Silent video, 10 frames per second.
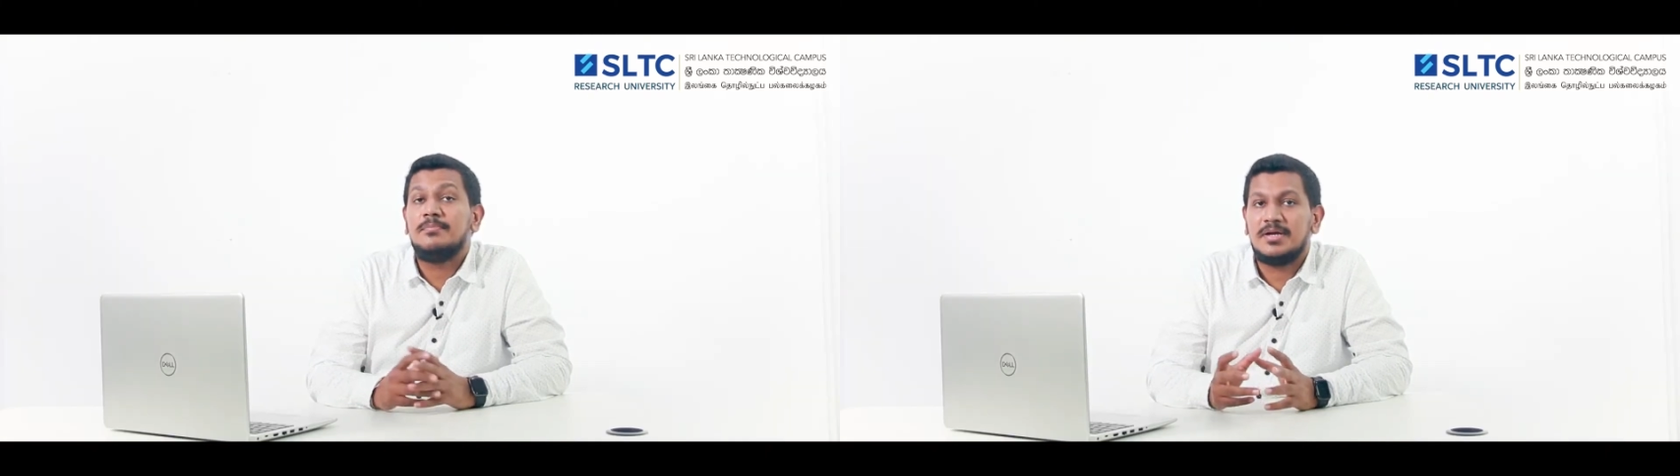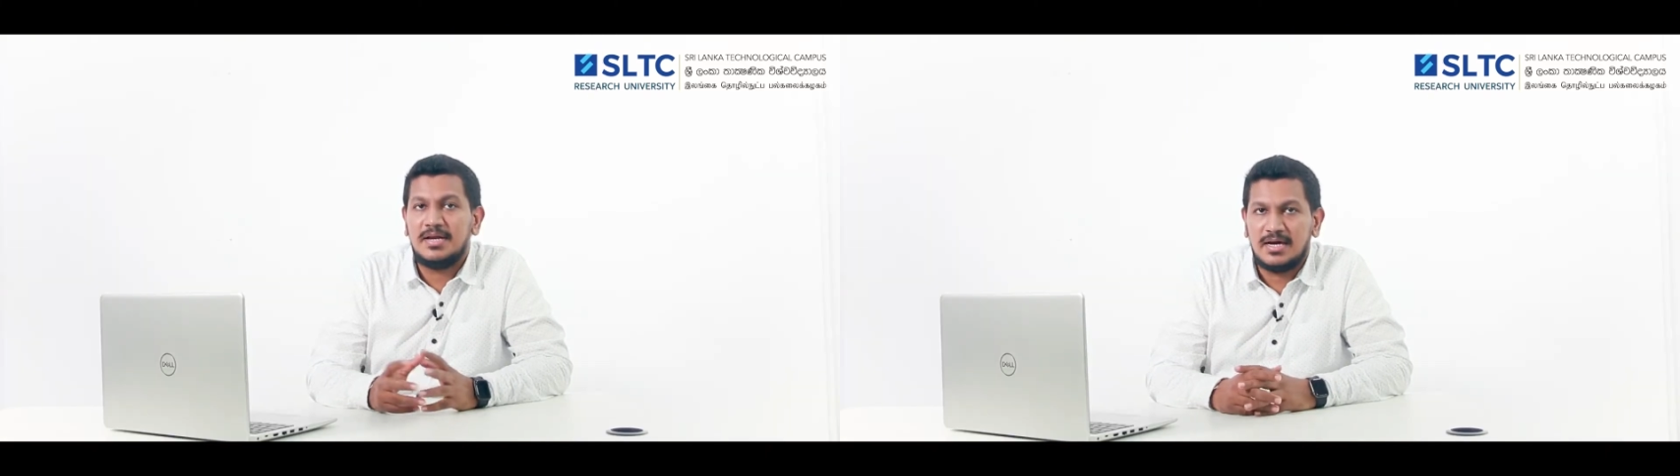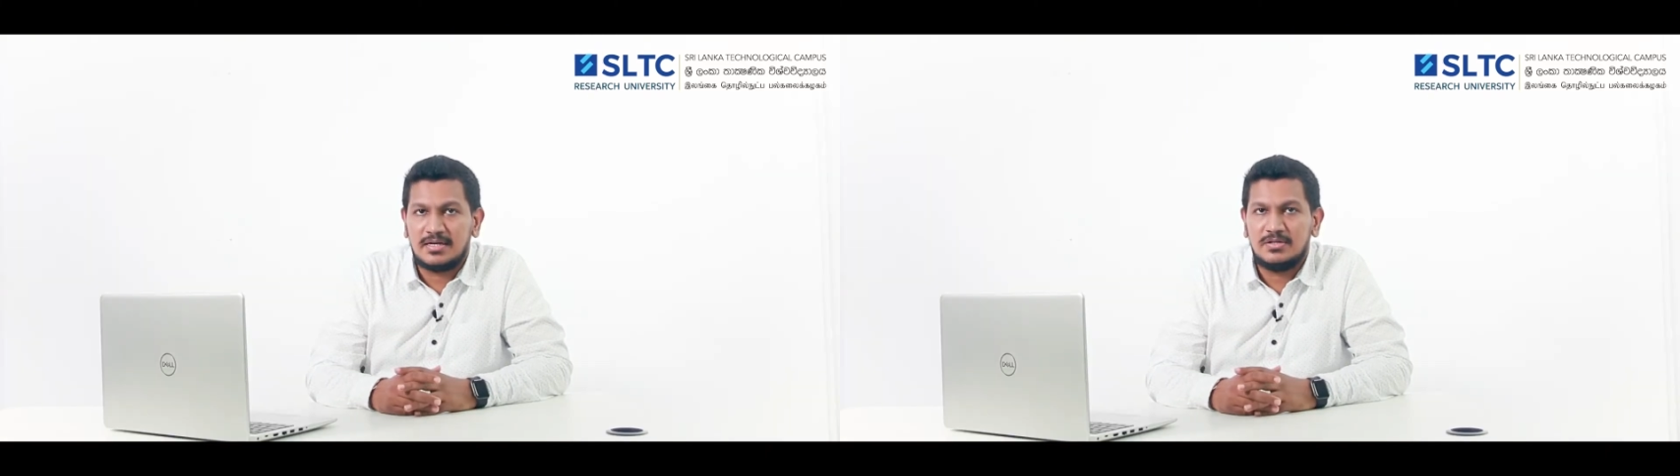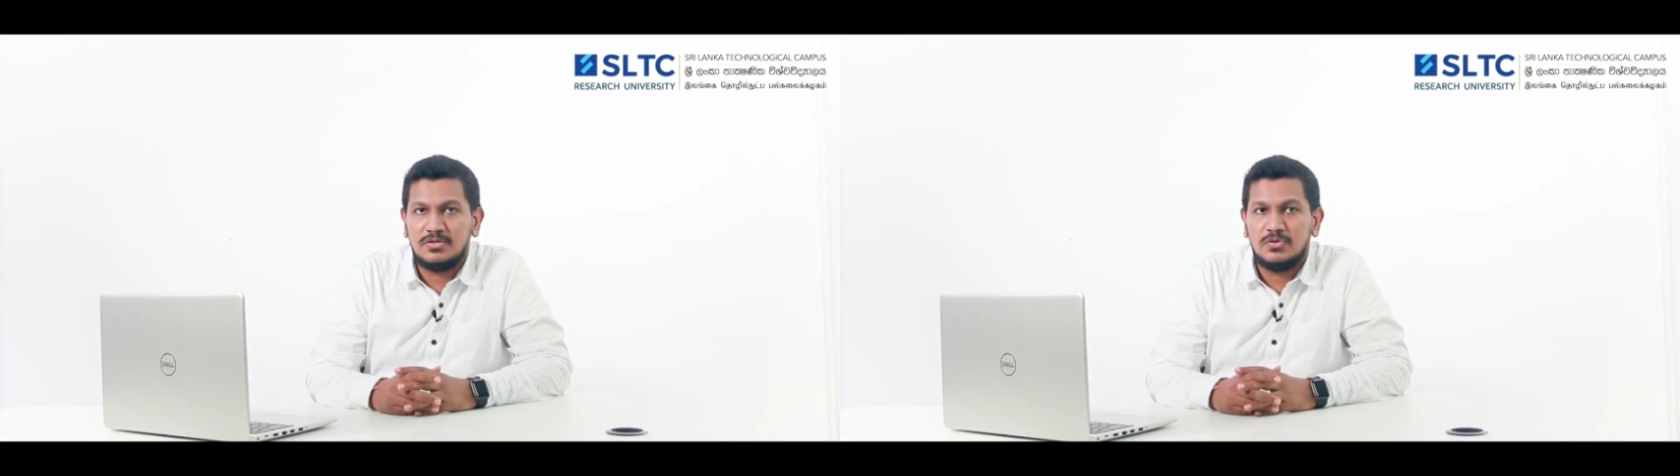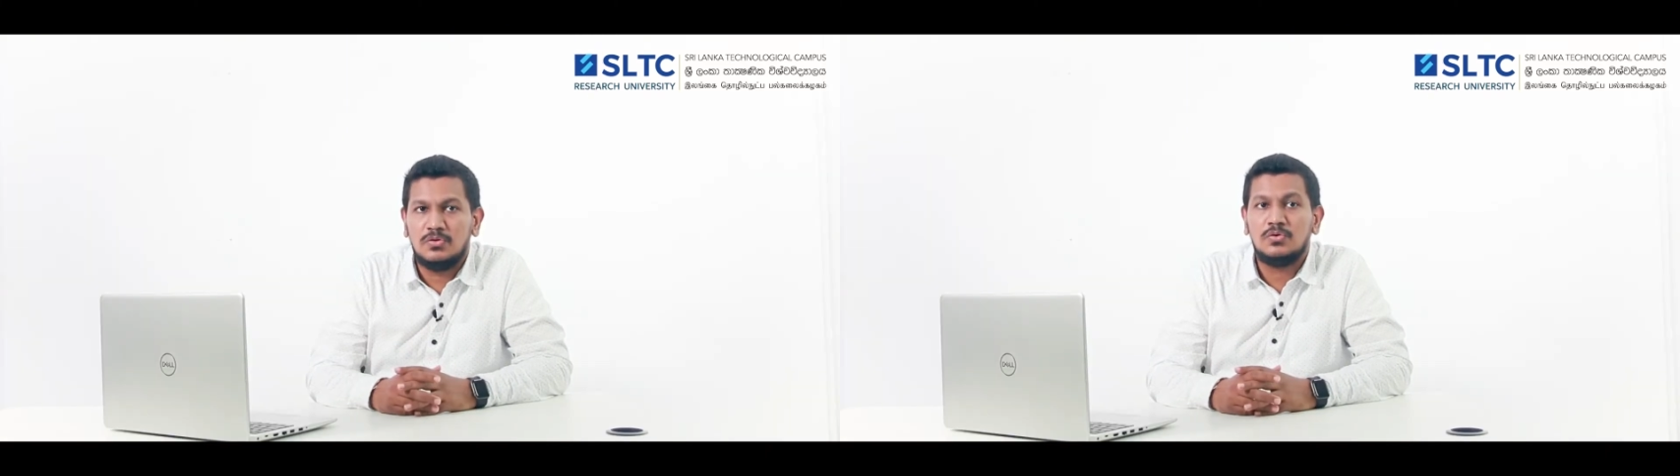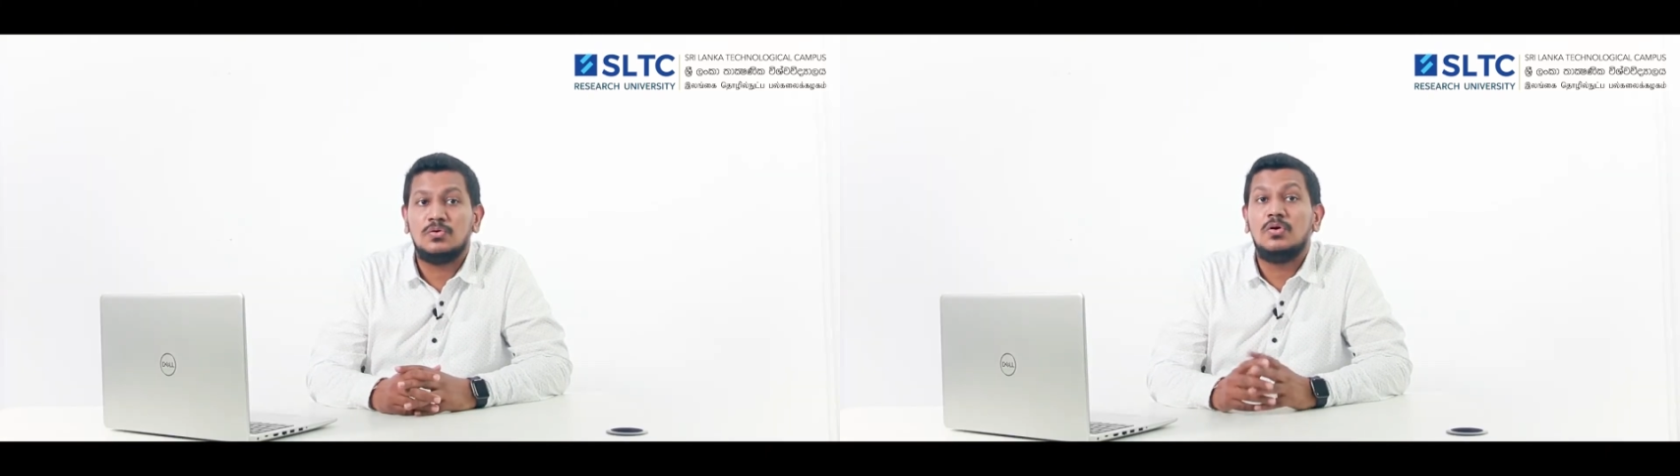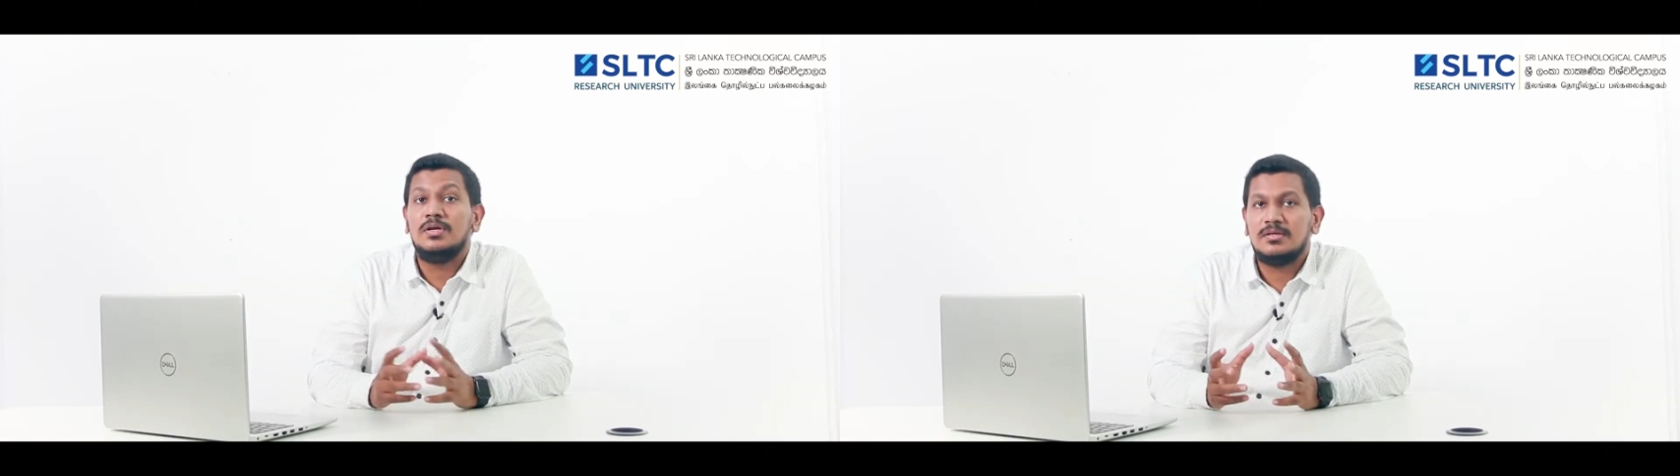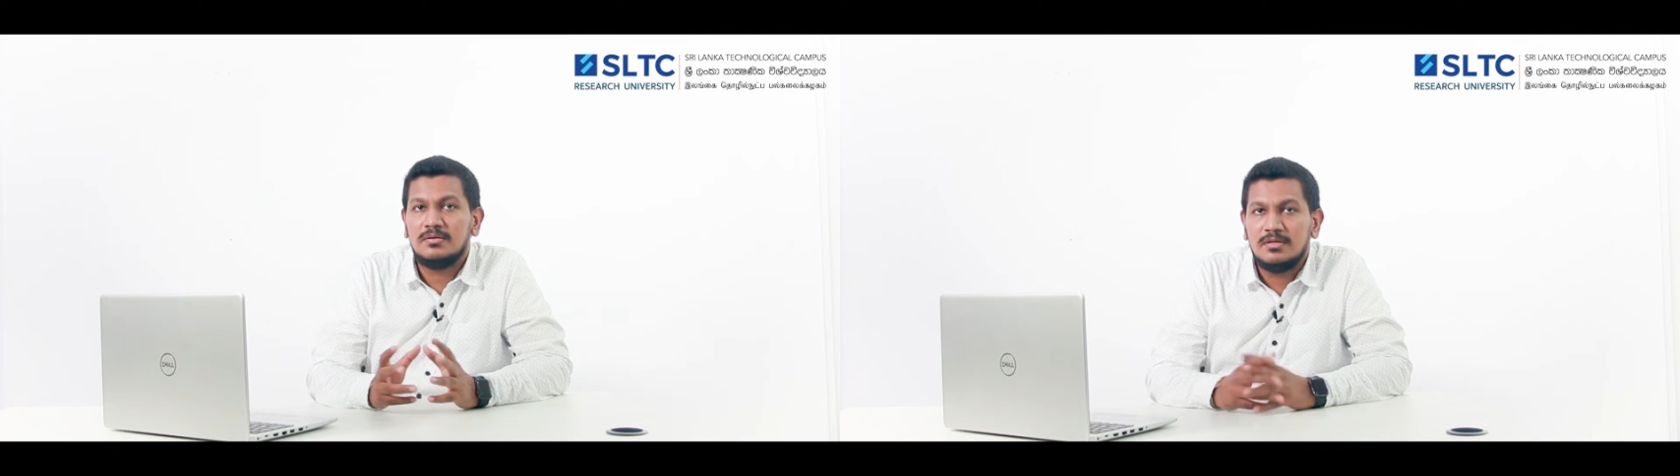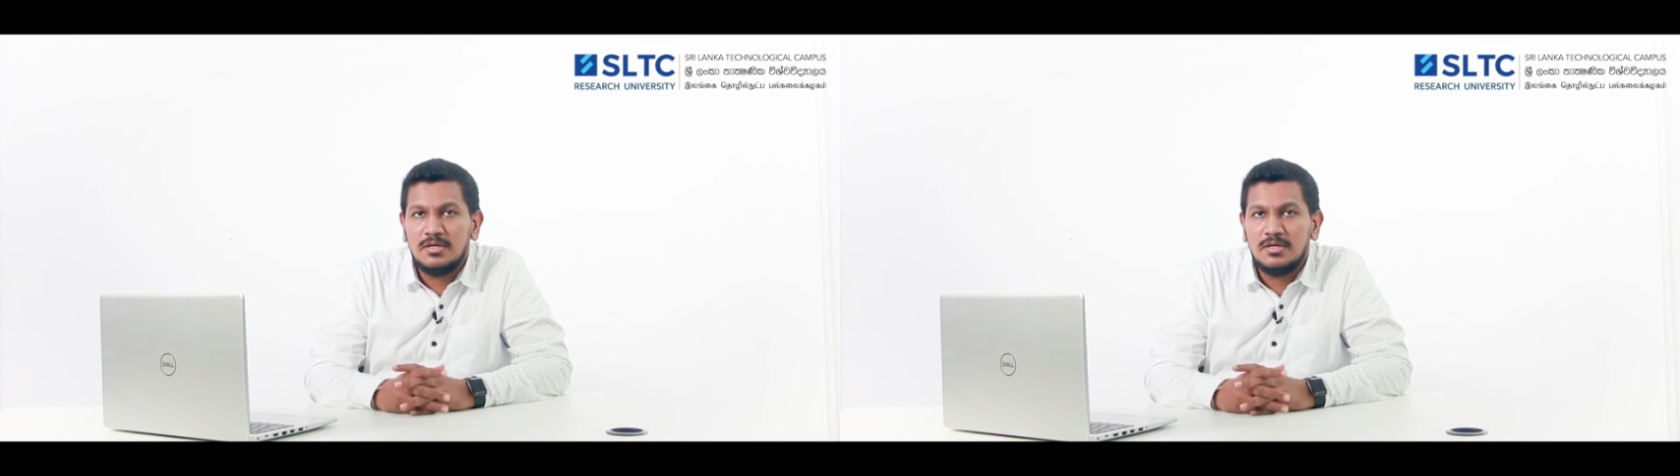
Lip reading: product or going